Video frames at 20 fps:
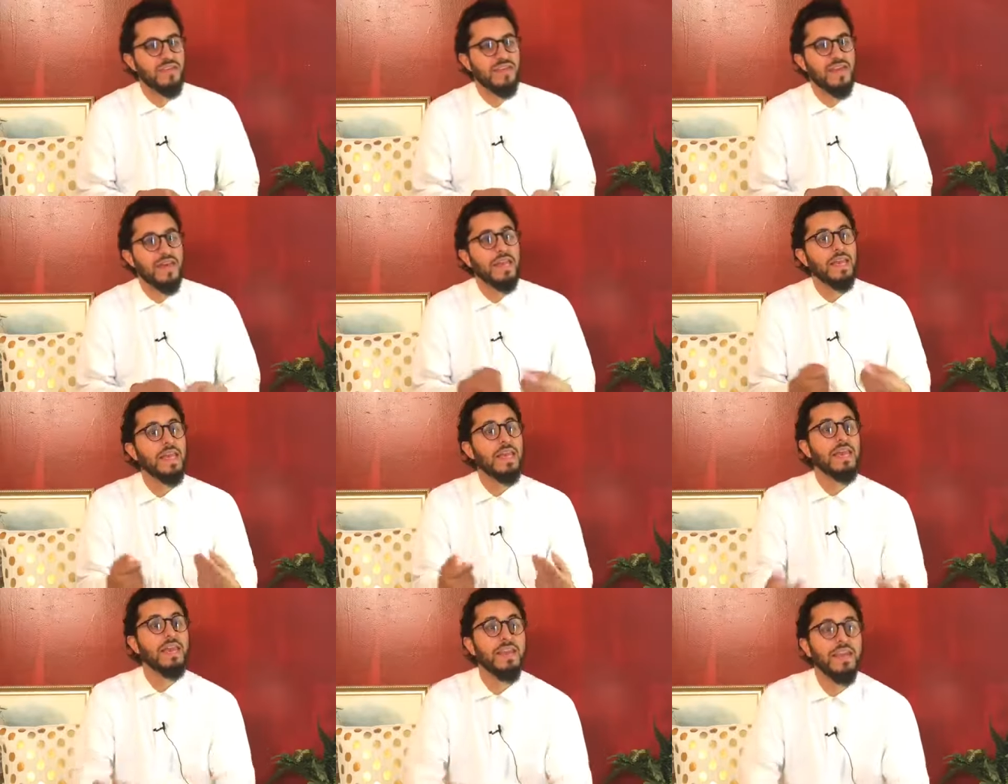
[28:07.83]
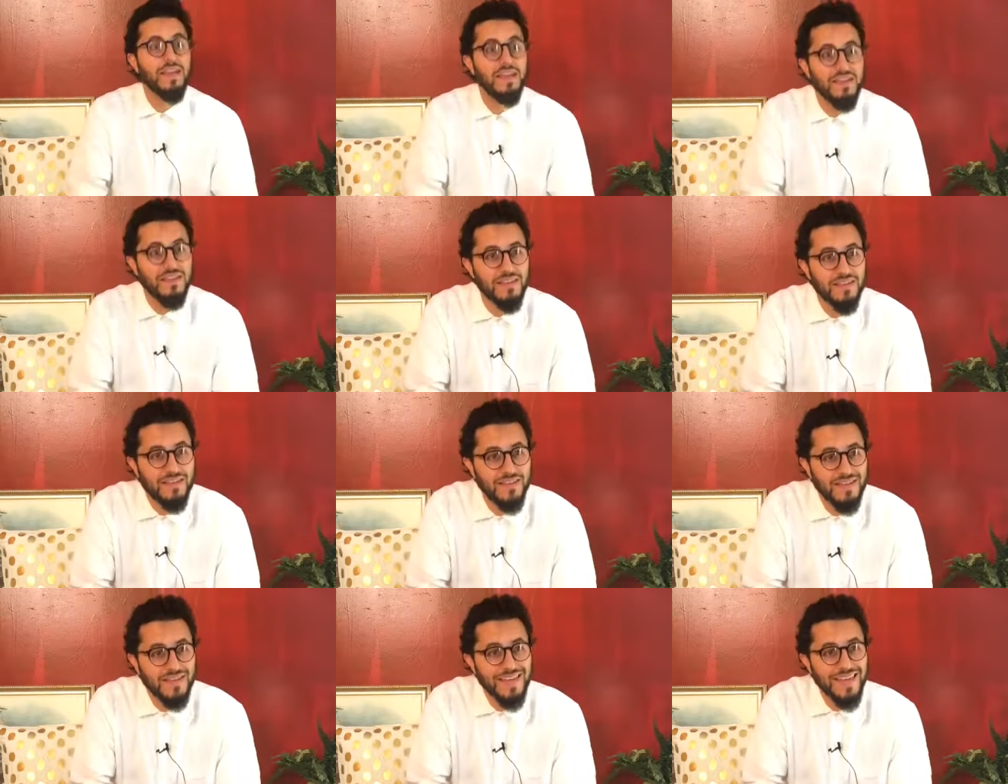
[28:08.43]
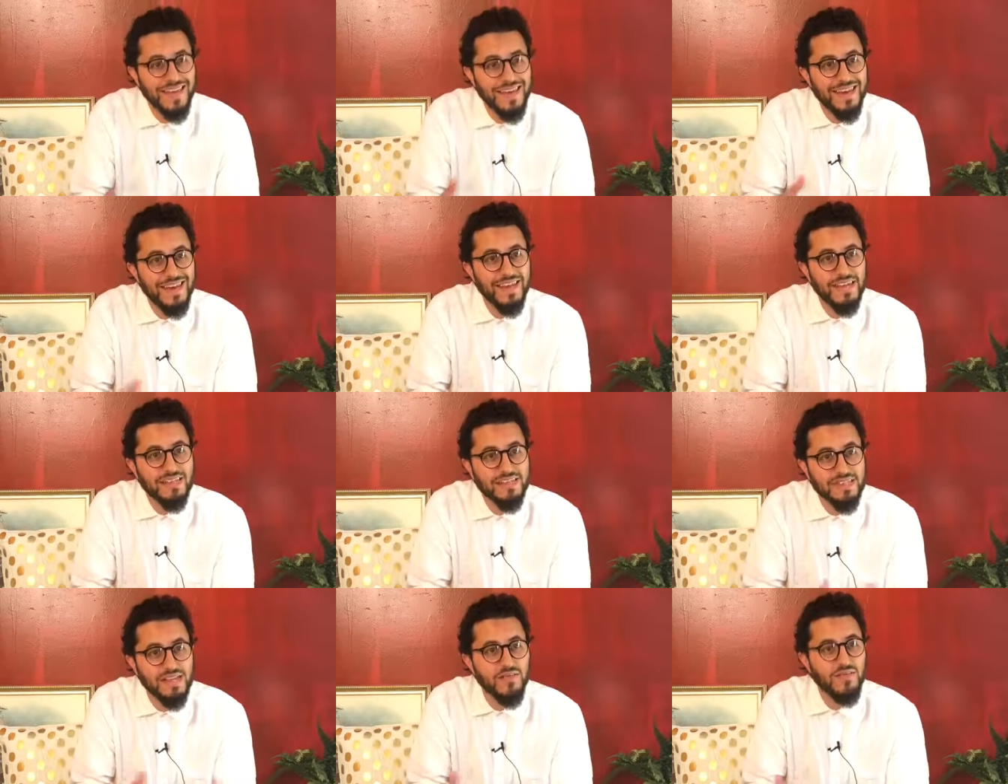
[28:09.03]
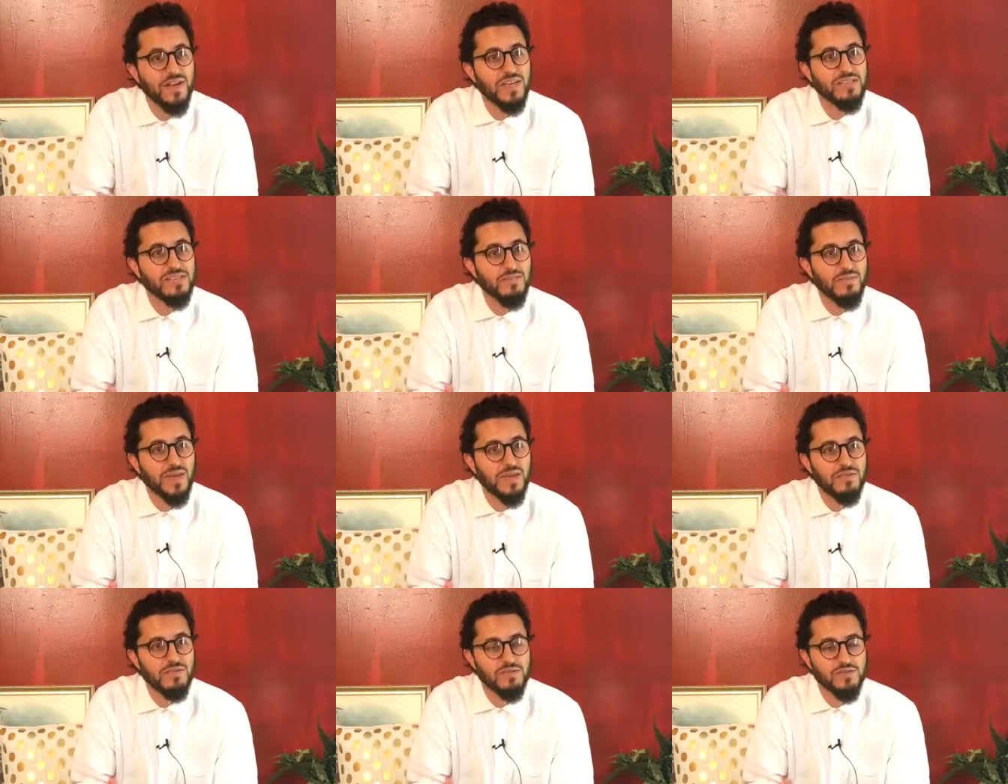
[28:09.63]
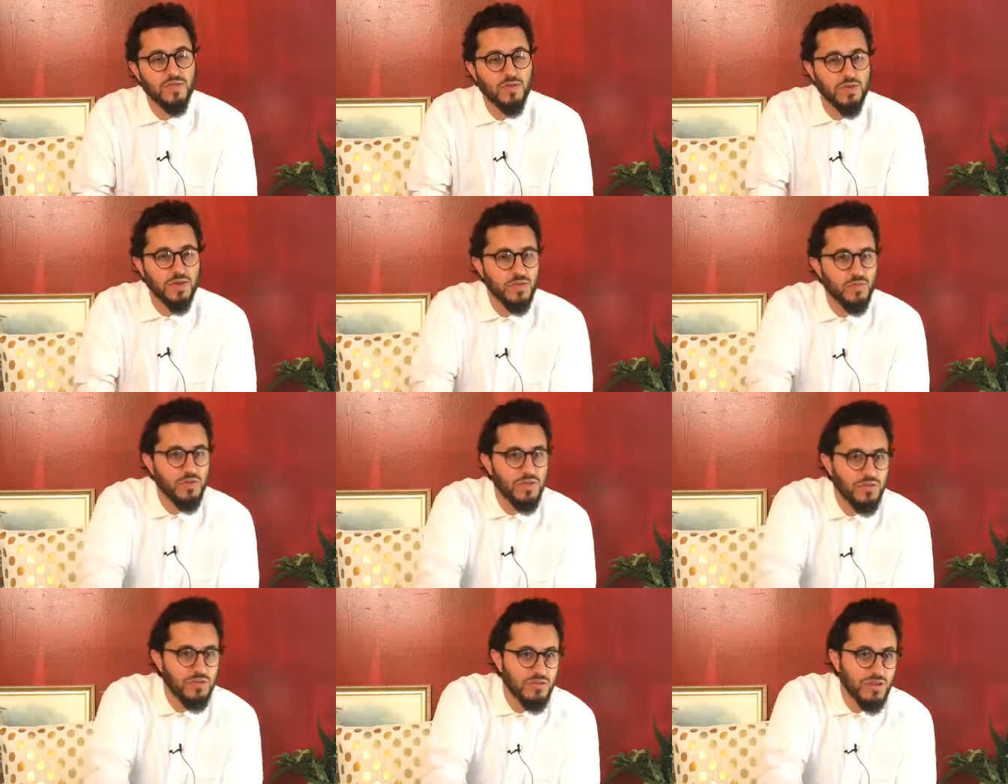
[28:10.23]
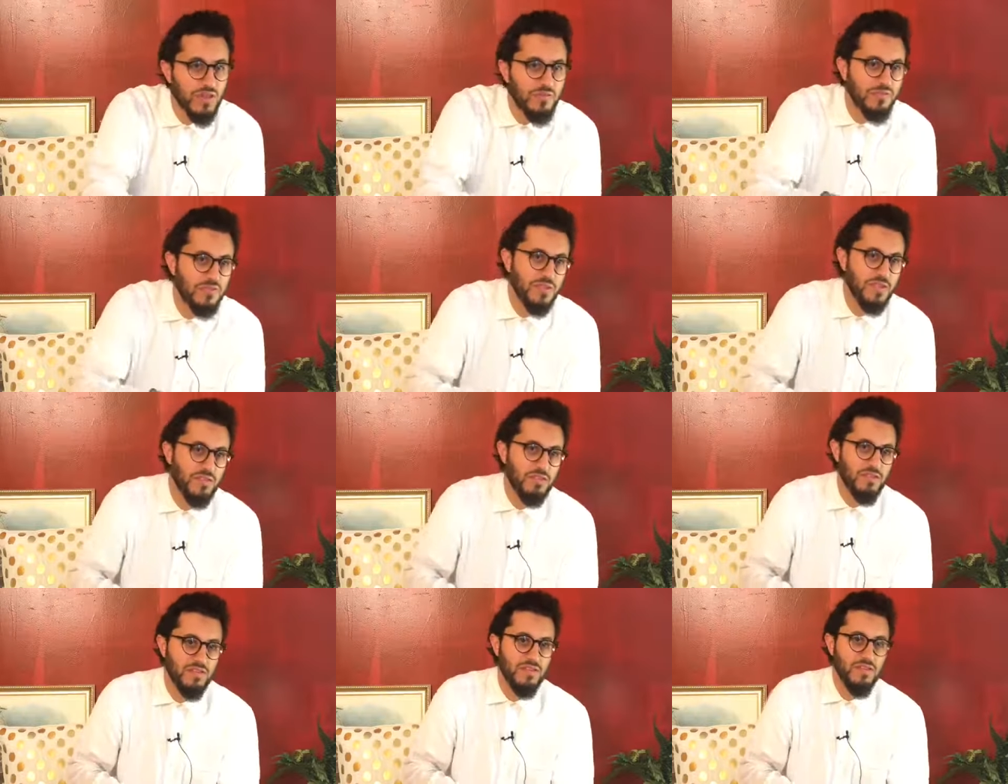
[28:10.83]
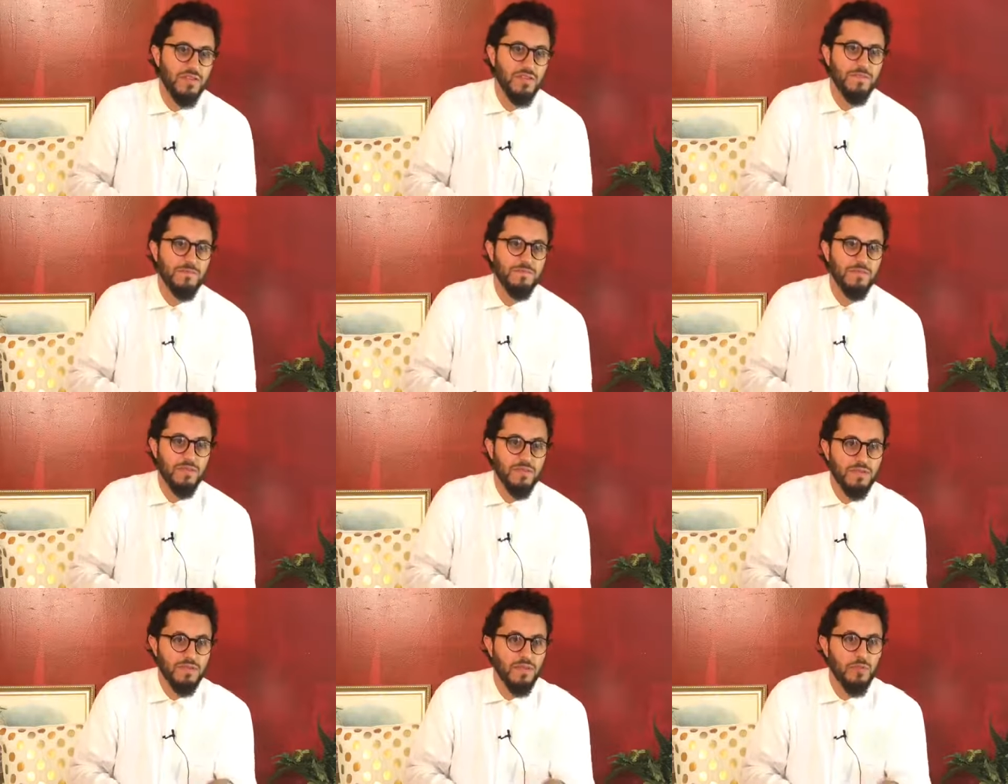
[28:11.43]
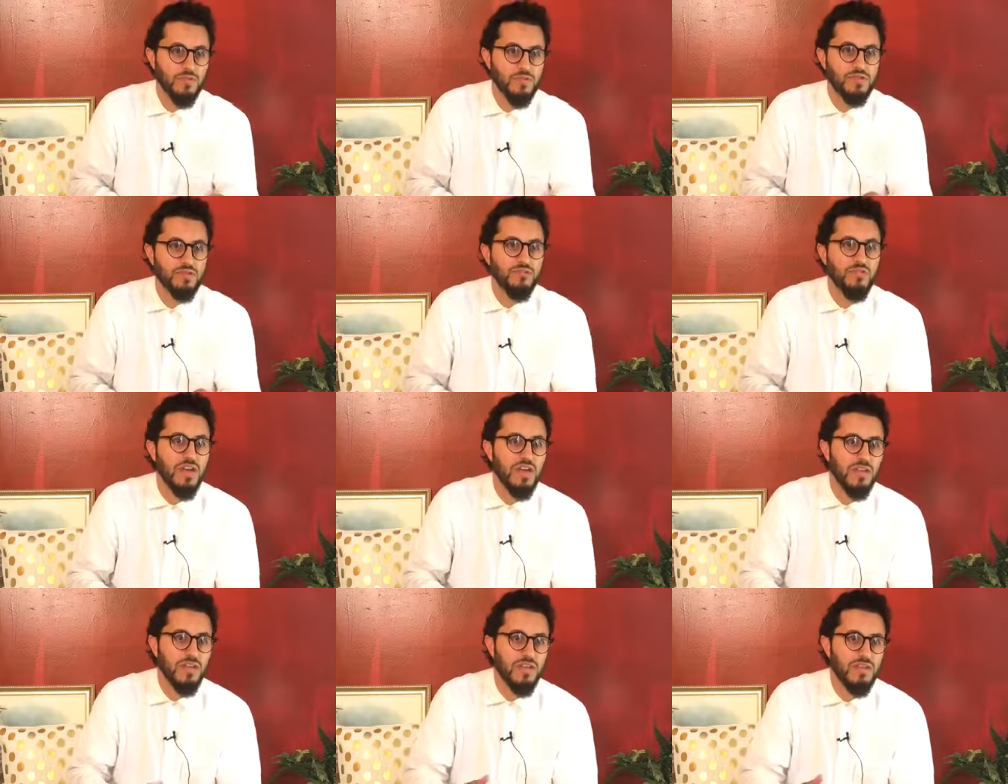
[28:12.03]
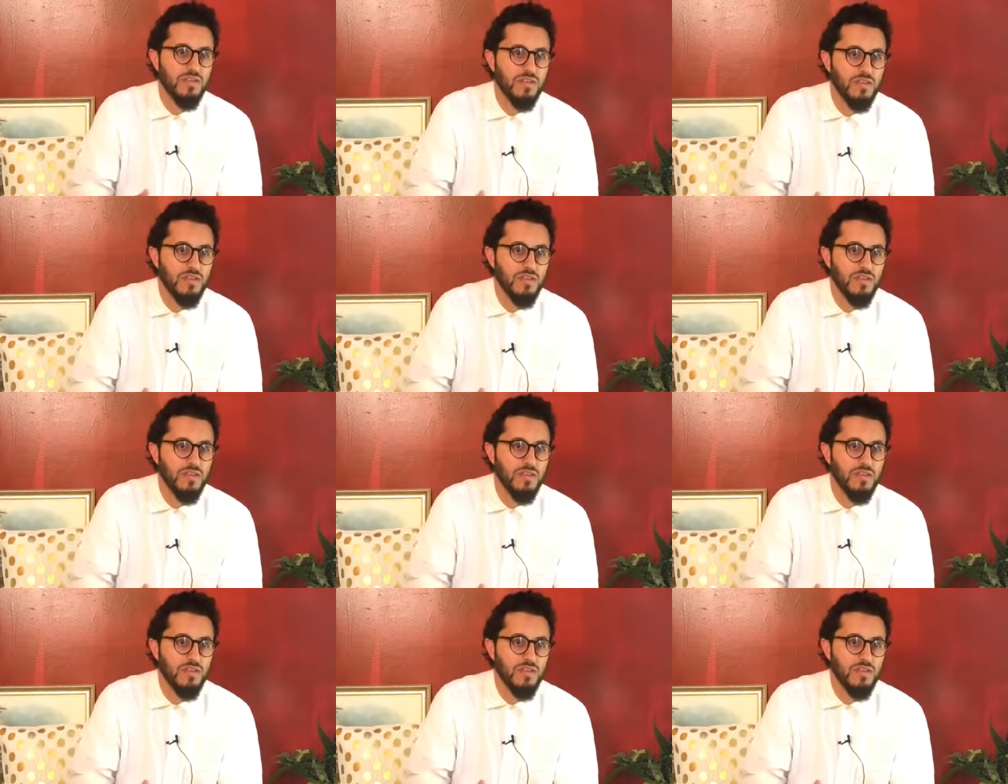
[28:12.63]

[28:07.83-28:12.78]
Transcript: And eating, eating itself has the manners. Don't eat with your left hand, eat with your right hand.